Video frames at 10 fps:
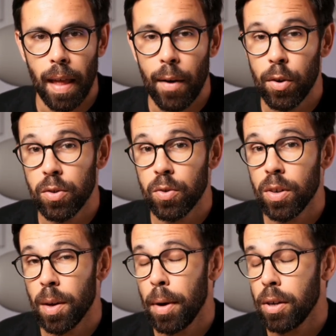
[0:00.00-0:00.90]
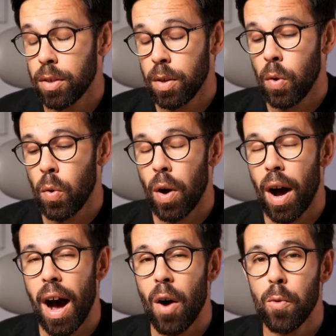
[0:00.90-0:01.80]
I want to talk about
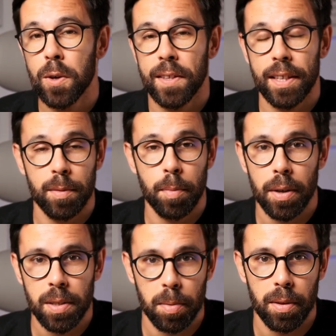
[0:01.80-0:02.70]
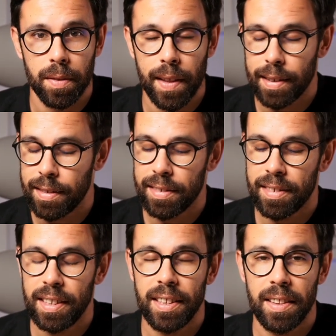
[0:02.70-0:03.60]
how was it possible that
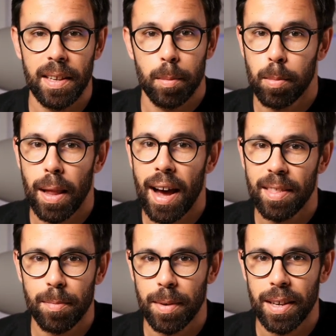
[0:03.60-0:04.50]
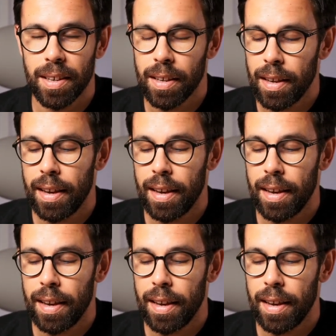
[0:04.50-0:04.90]
TDD blinded me